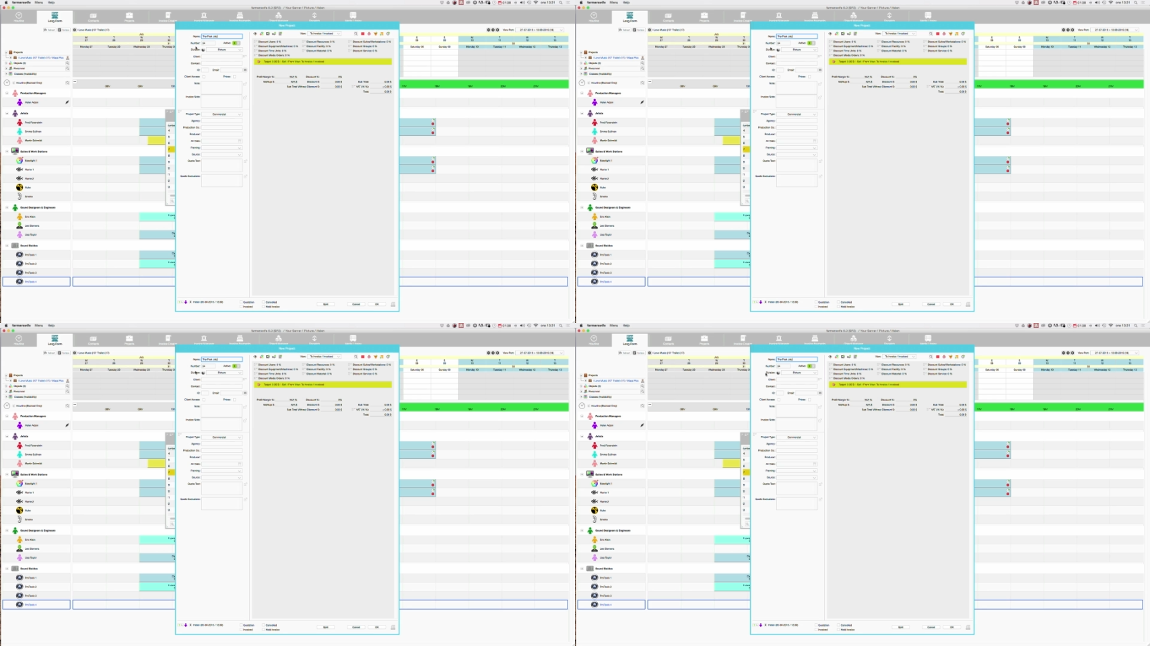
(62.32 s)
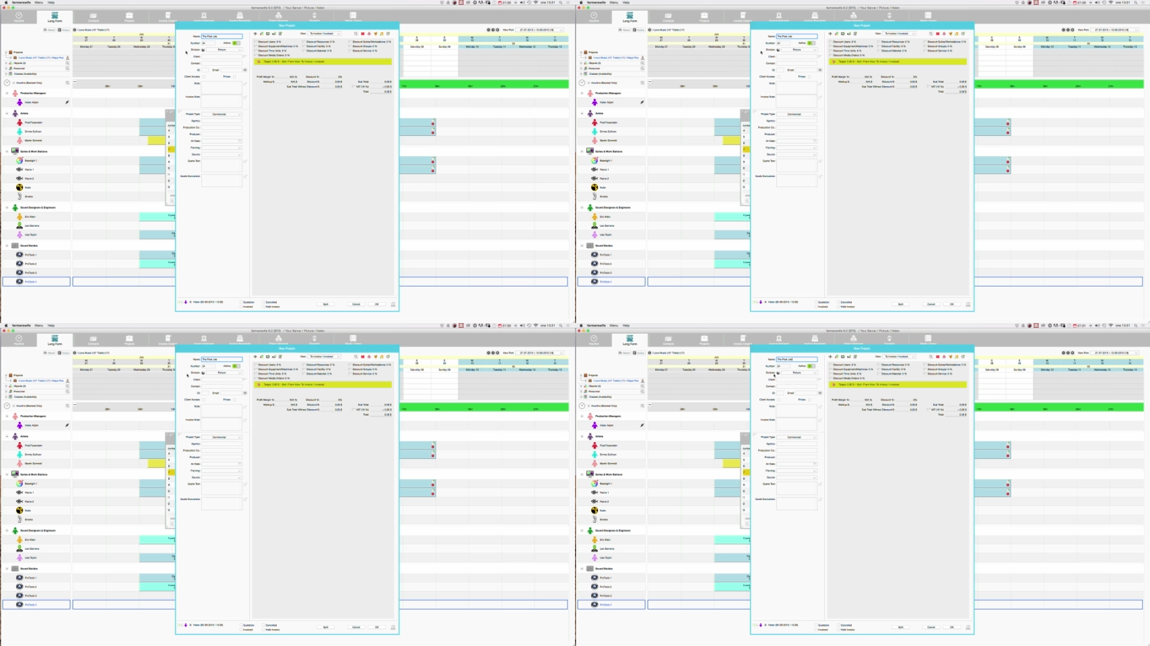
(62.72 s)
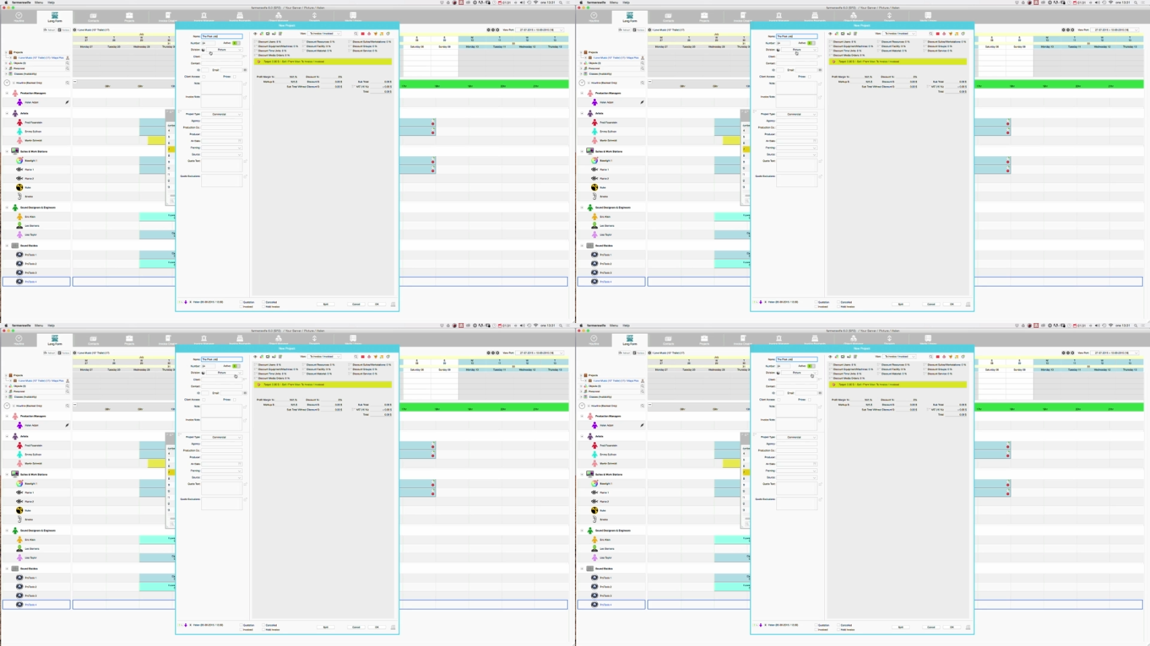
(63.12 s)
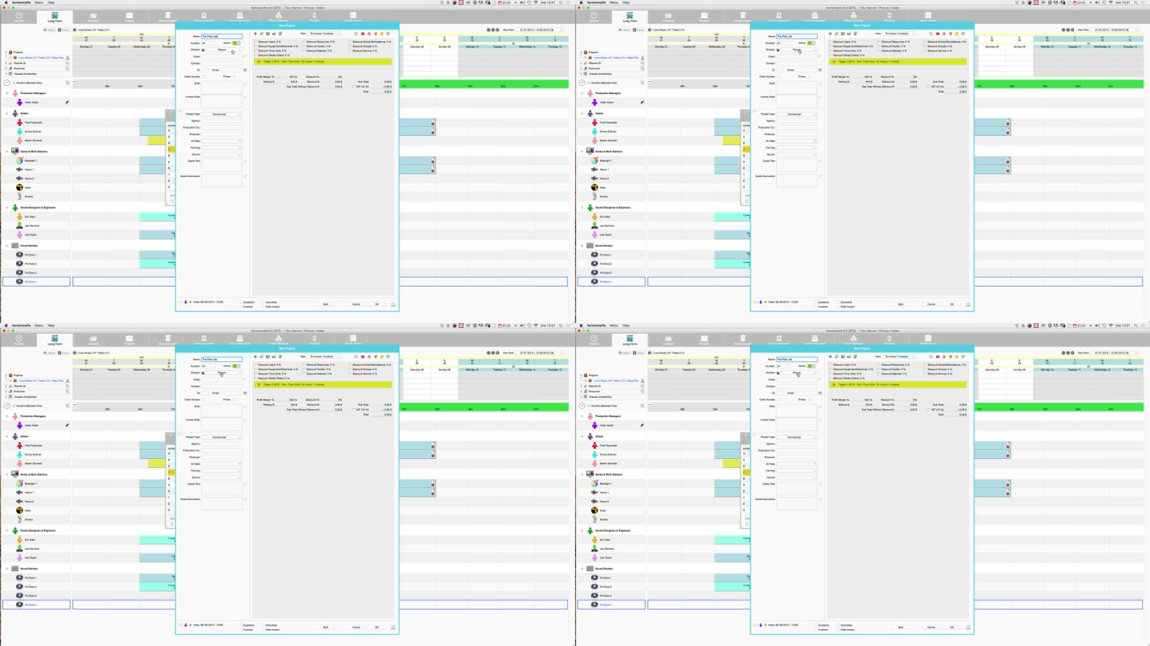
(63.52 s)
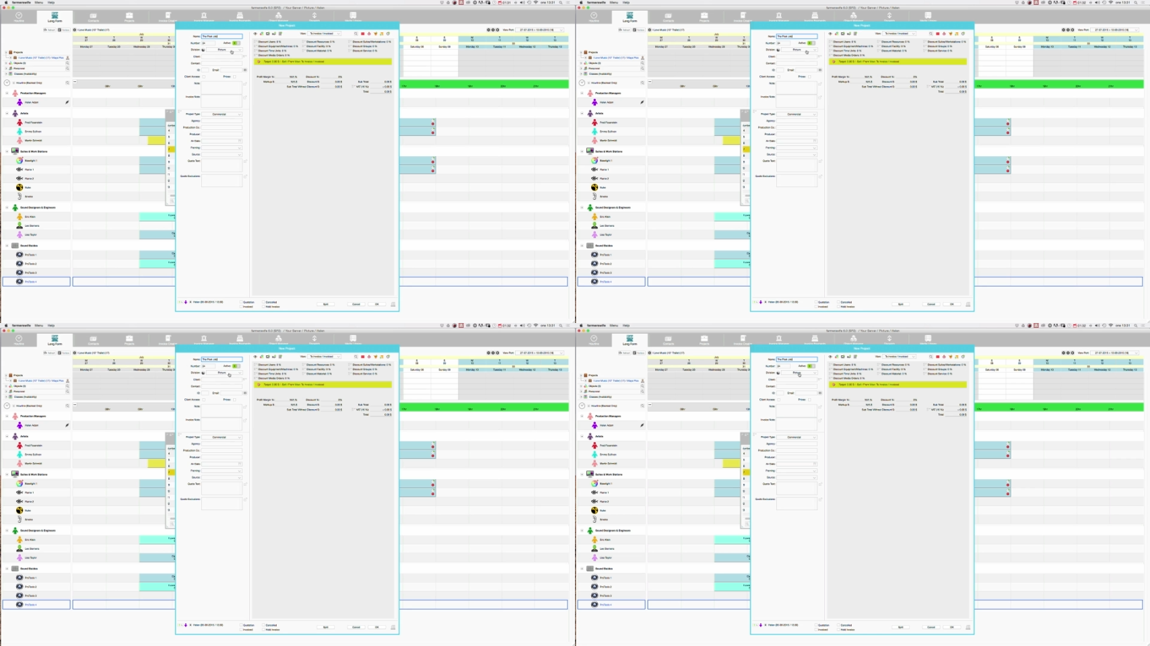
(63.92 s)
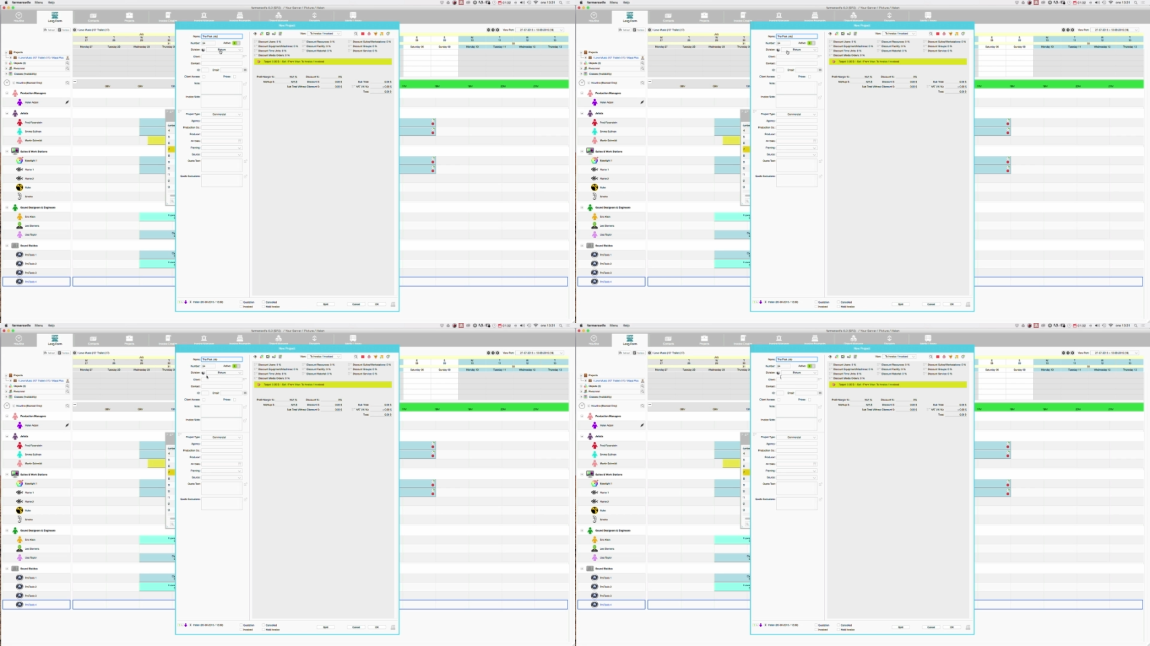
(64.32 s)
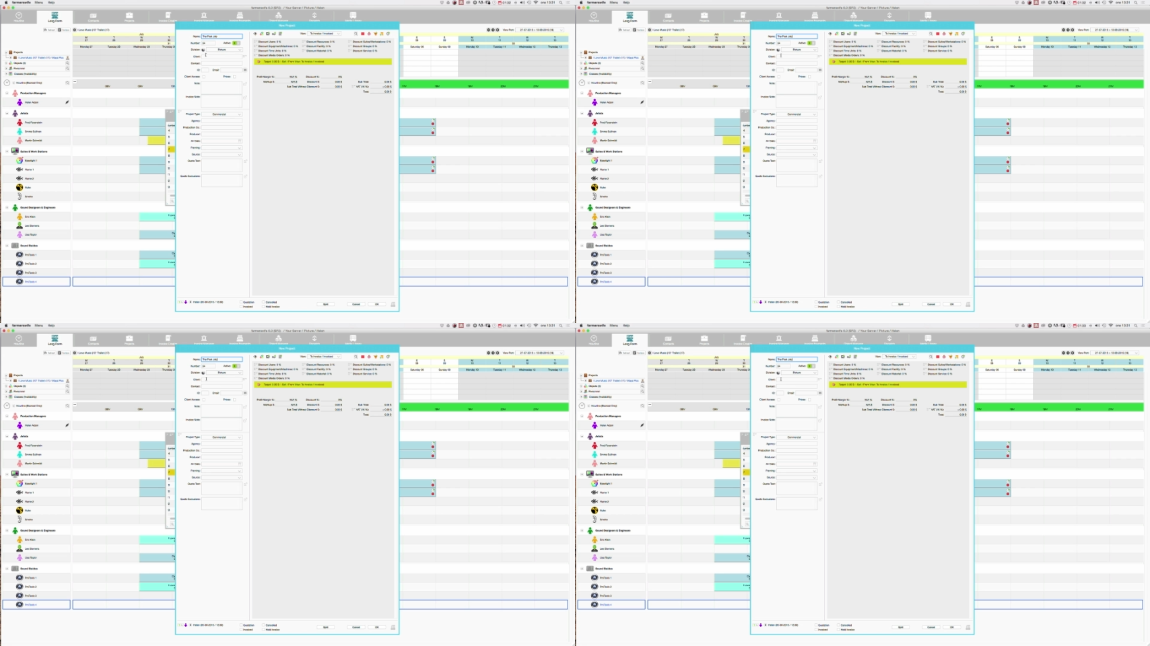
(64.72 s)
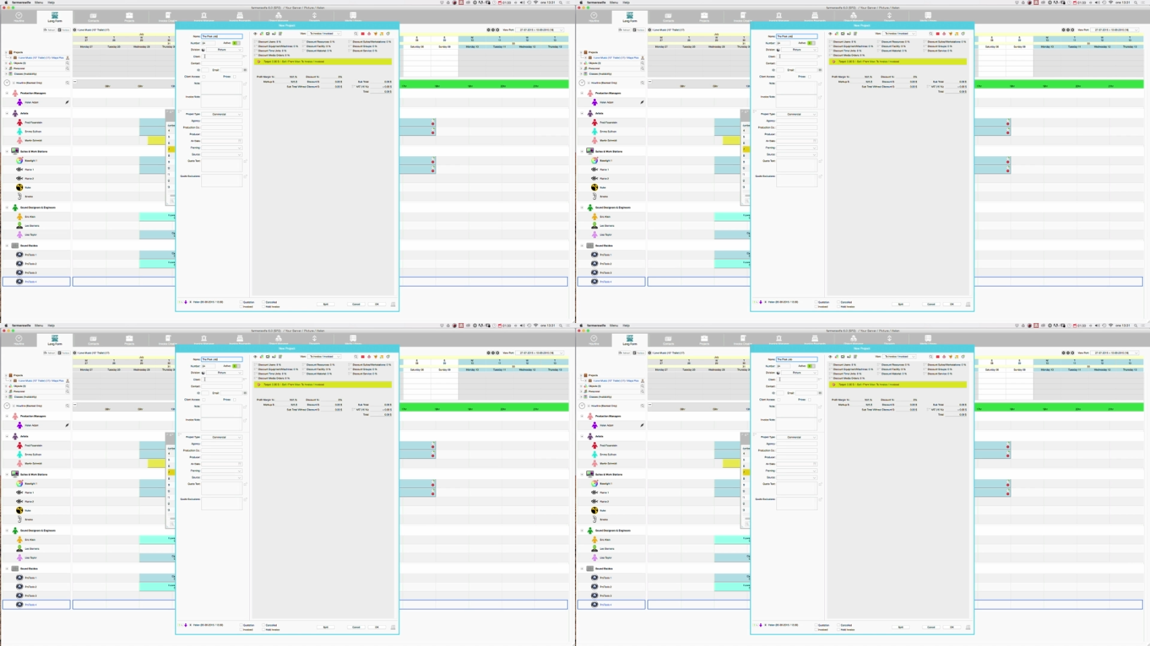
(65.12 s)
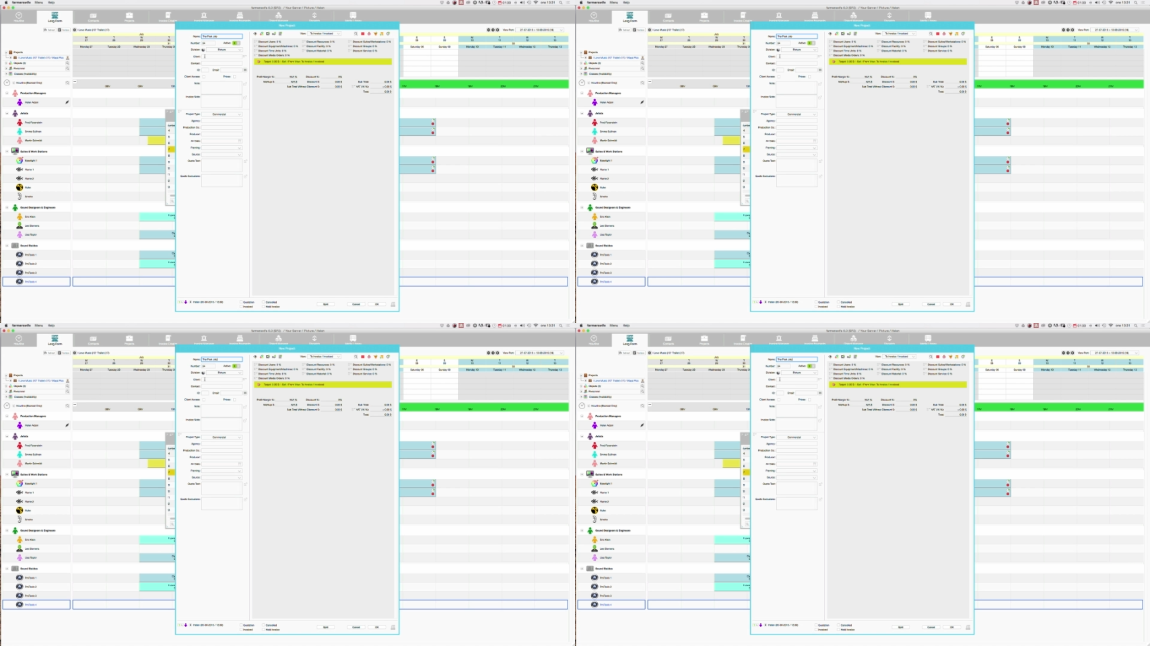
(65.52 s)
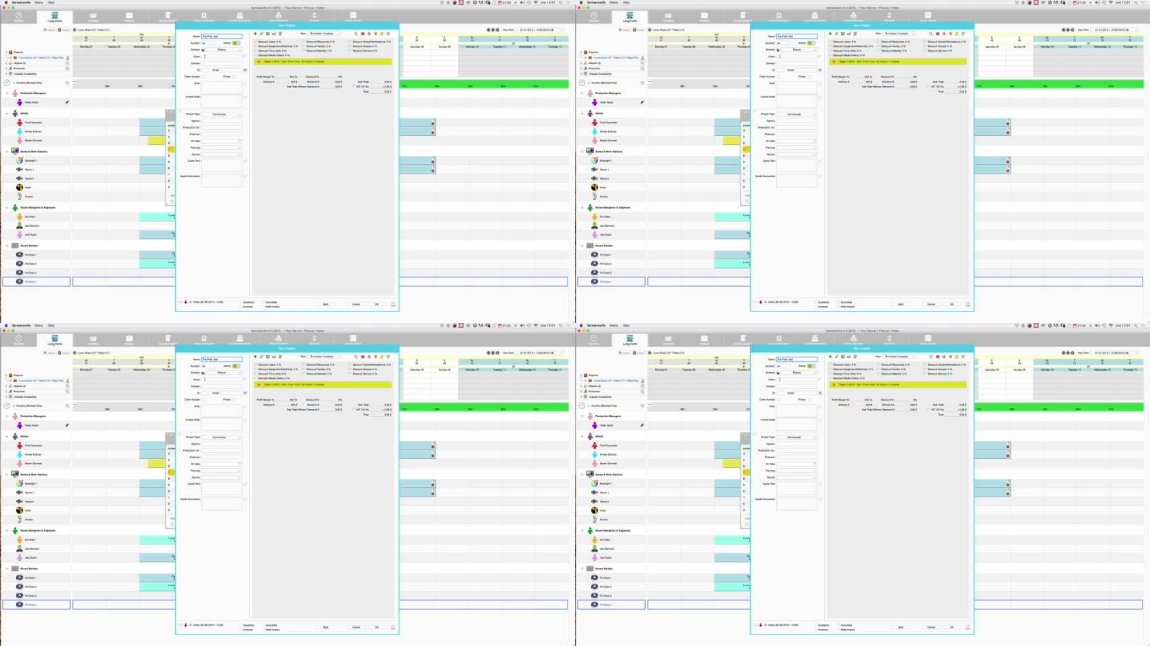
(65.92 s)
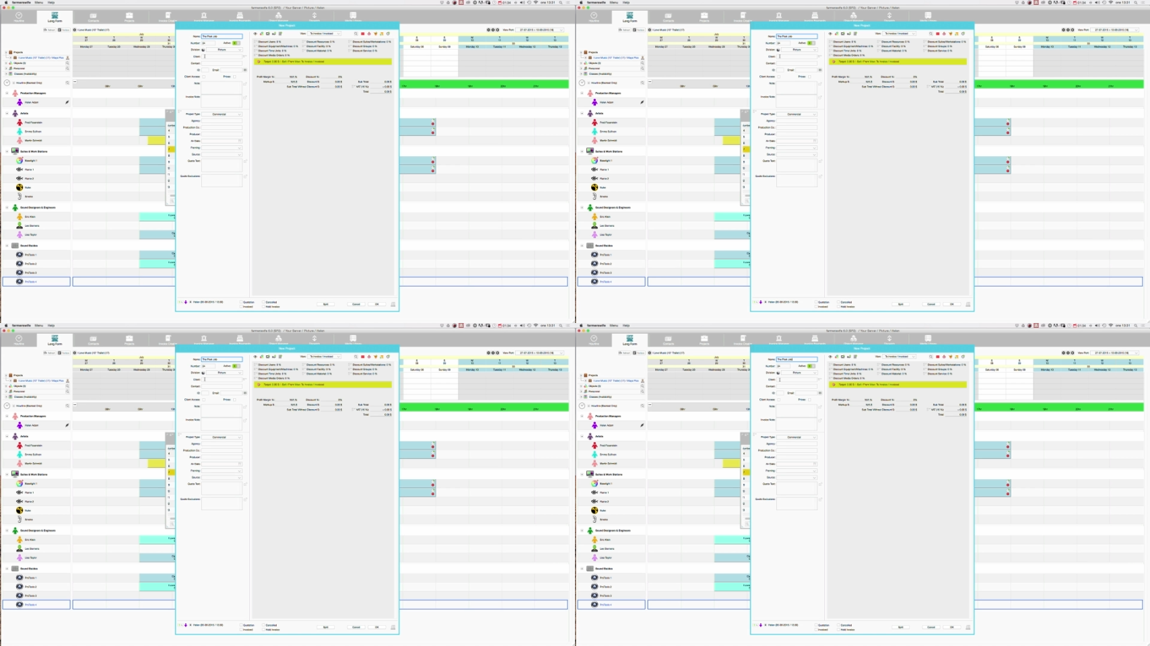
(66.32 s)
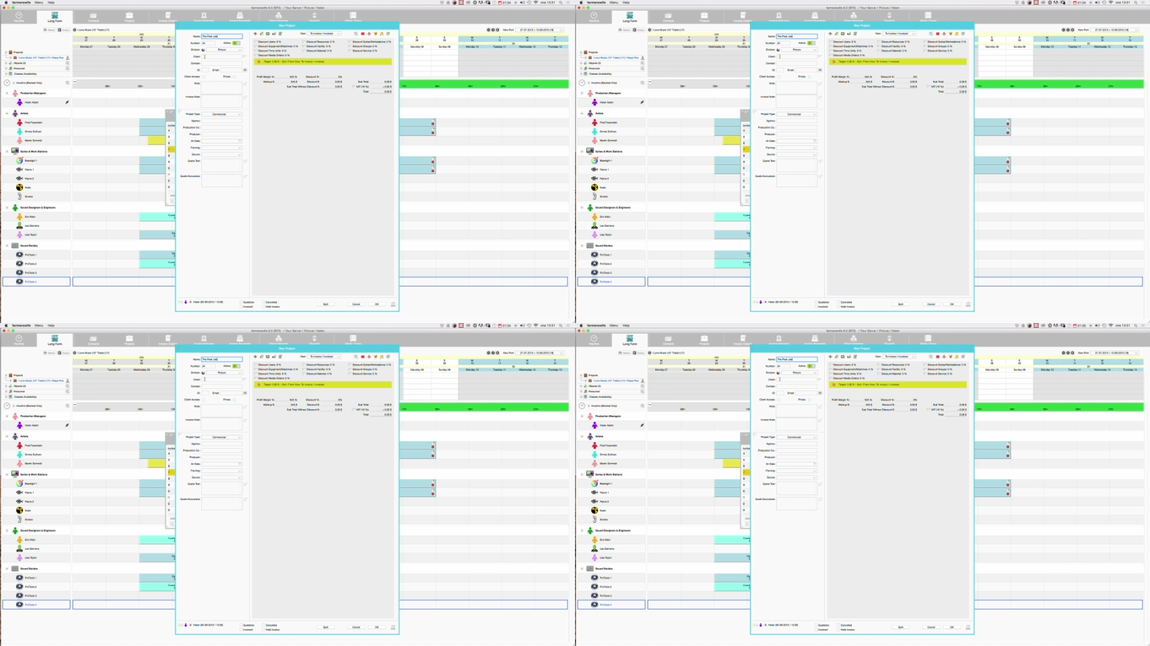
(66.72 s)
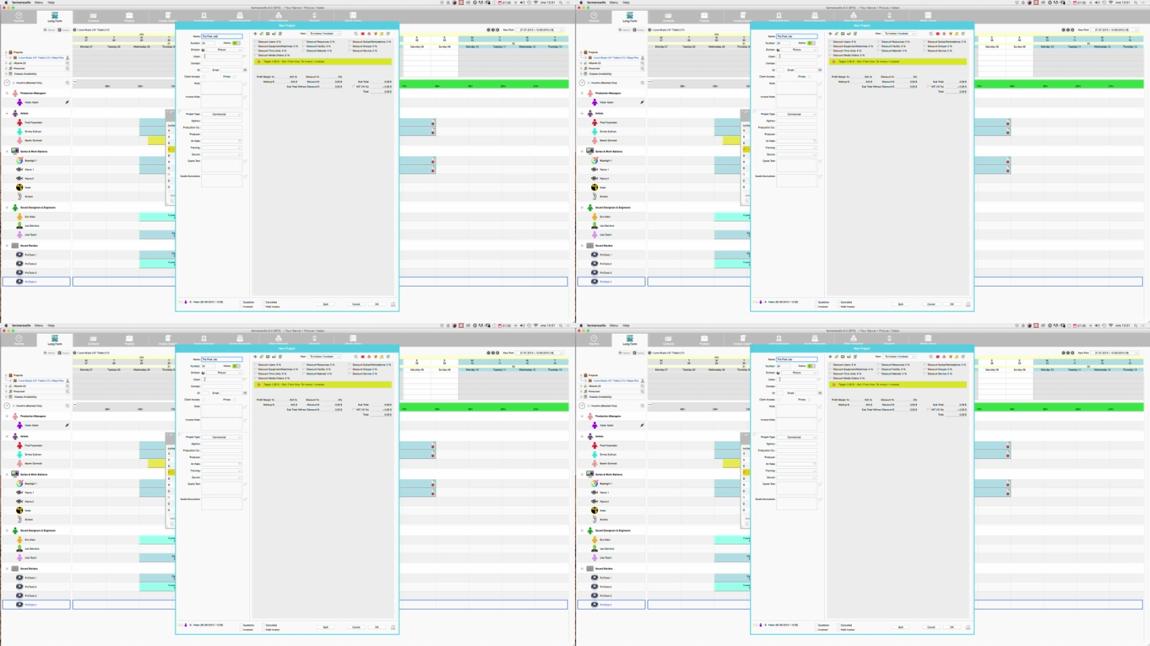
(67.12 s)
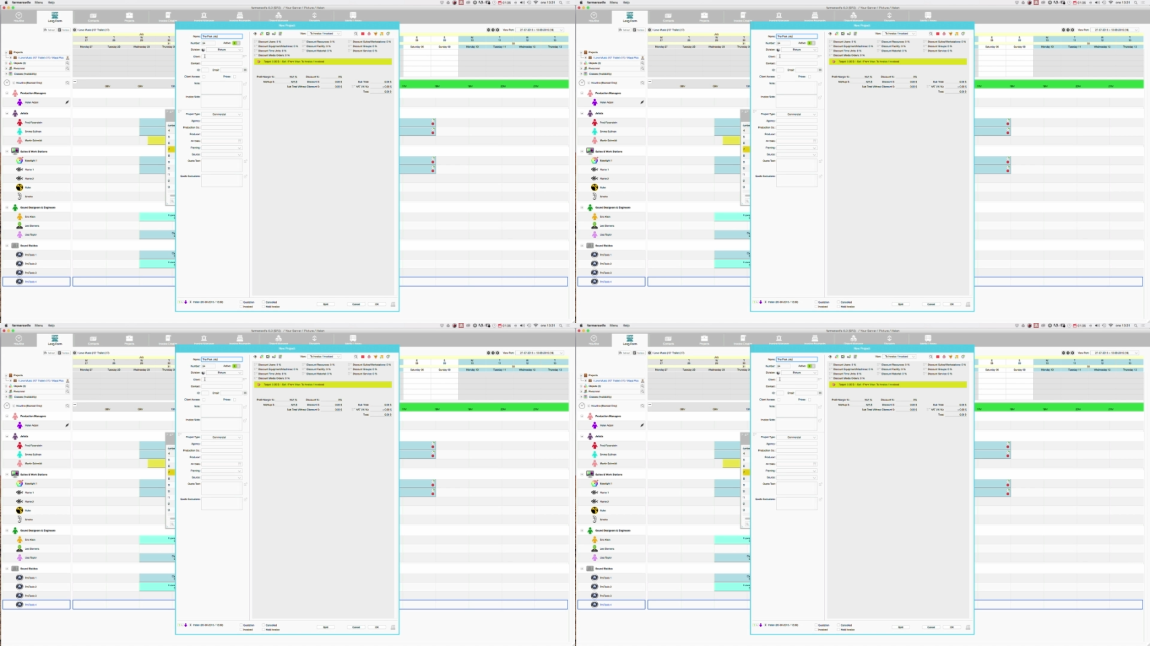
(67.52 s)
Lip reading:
[unreadable: no face in view]